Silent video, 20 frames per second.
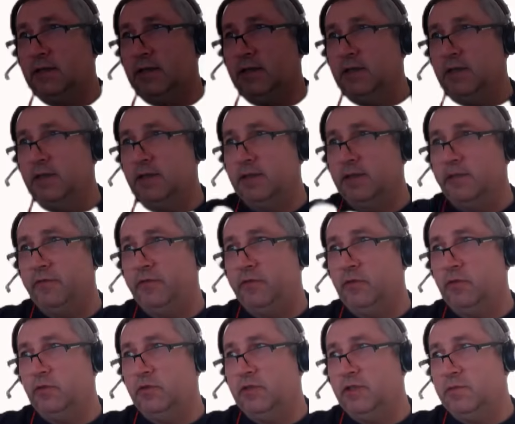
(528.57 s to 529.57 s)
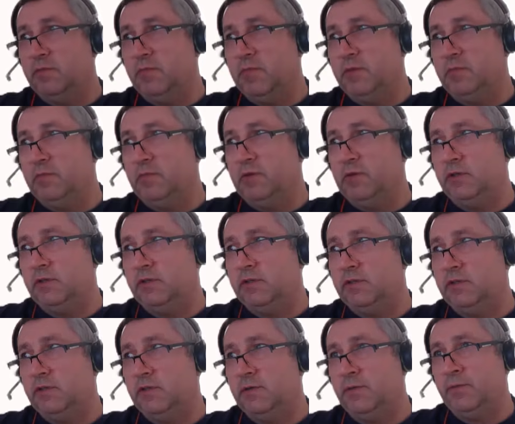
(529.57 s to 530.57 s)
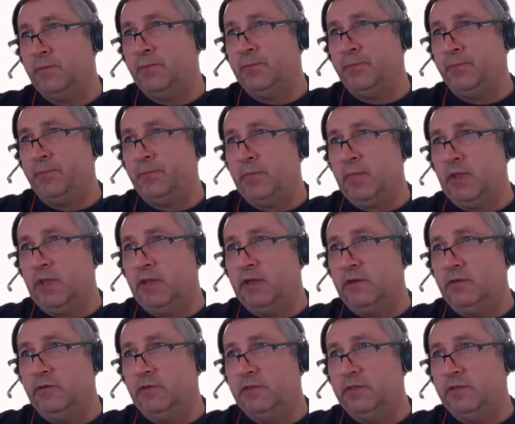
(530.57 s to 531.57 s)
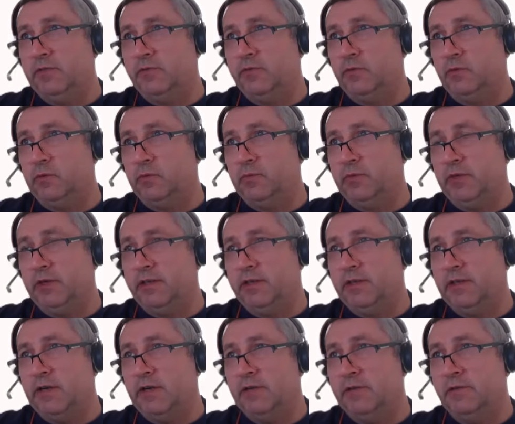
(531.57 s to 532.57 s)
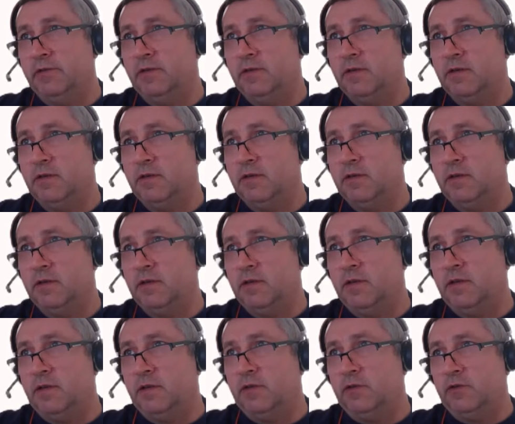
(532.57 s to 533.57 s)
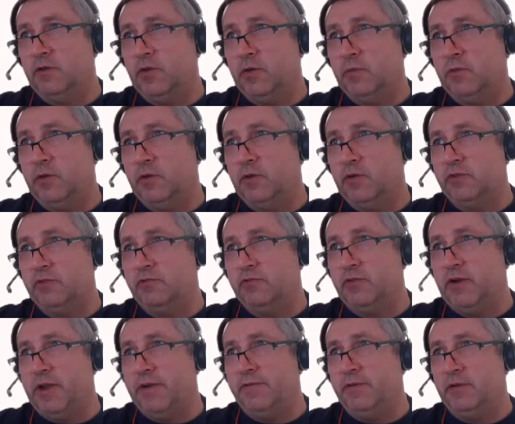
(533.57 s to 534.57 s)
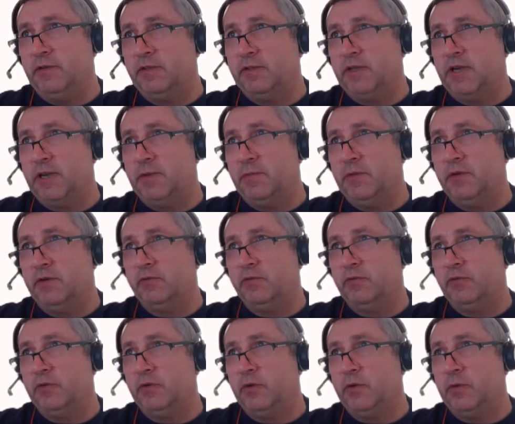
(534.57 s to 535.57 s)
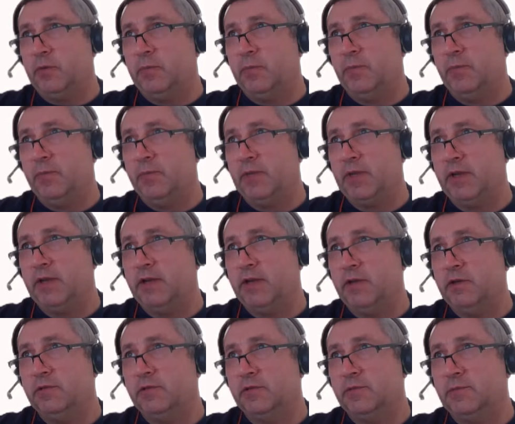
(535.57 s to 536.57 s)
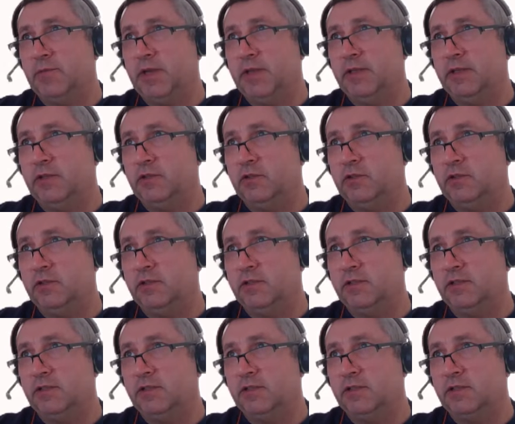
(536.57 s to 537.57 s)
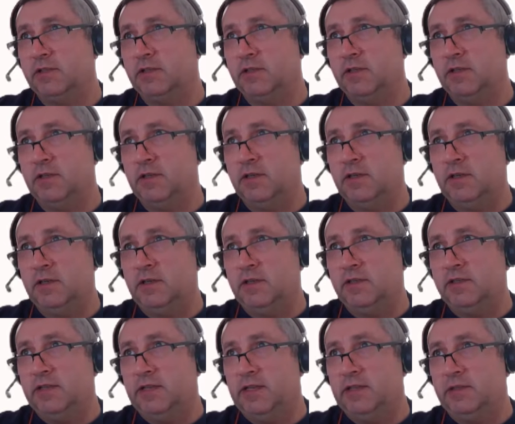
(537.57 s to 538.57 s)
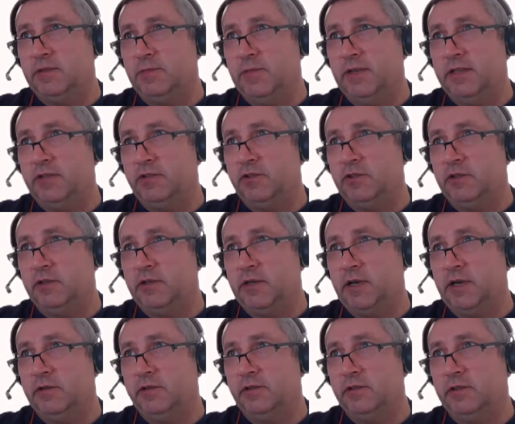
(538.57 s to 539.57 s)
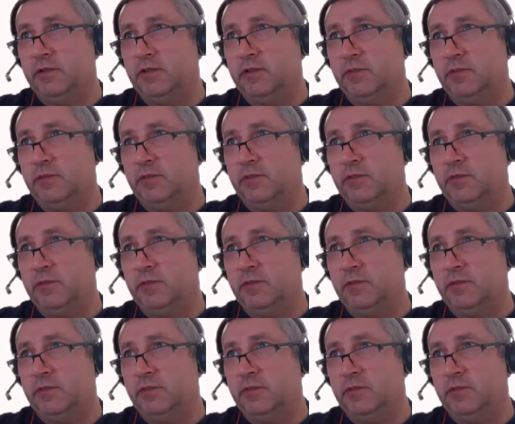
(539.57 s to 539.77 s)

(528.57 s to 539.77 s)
There are a few team members. Here is a full breakdown. Top cost drivers coming from accounts managers, sales manager, accountant,